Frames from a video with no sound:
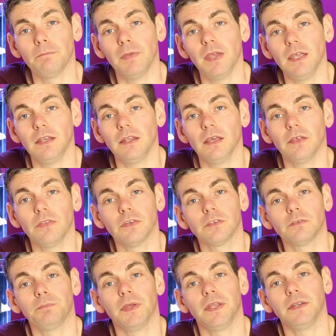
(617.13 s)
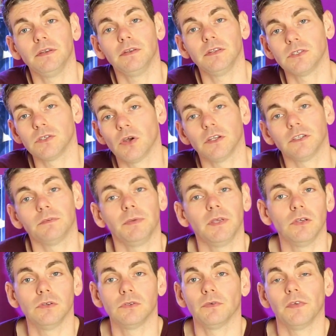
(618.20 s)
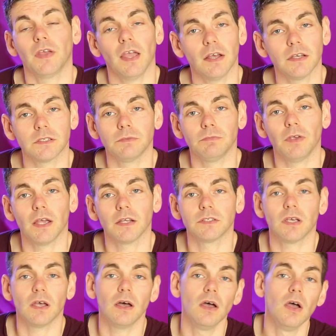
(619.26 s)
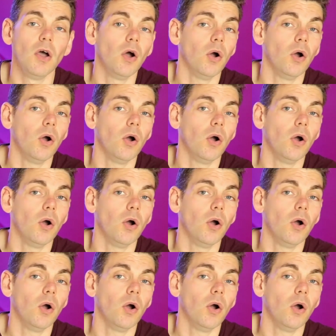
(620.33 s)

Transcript: media that's been designed to be used with a calcium reactor,